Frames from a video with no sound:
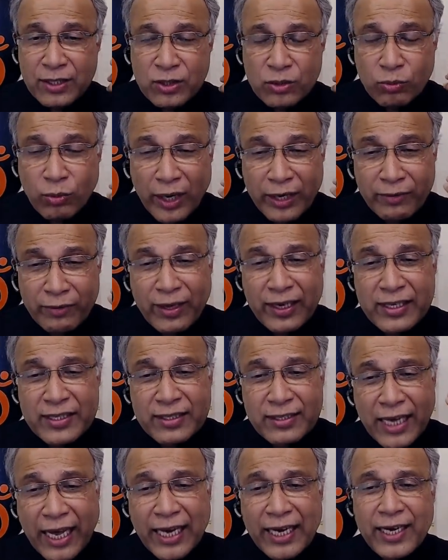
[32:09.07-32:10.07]
will
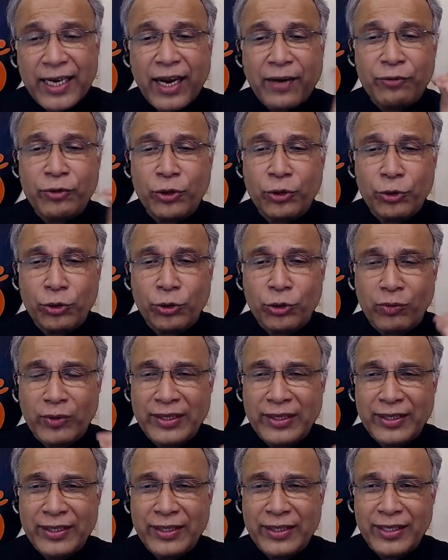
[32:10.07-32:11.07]
Stalin have to do to
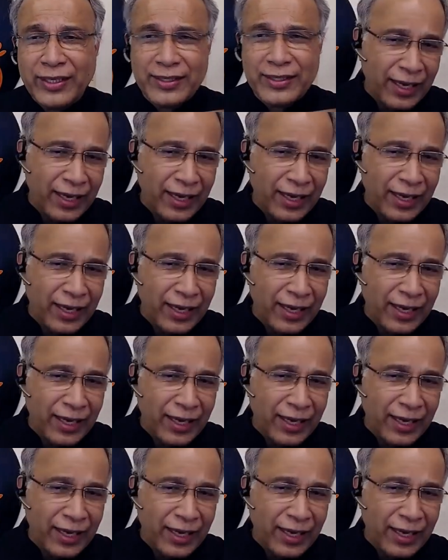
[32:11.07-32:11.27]
win this?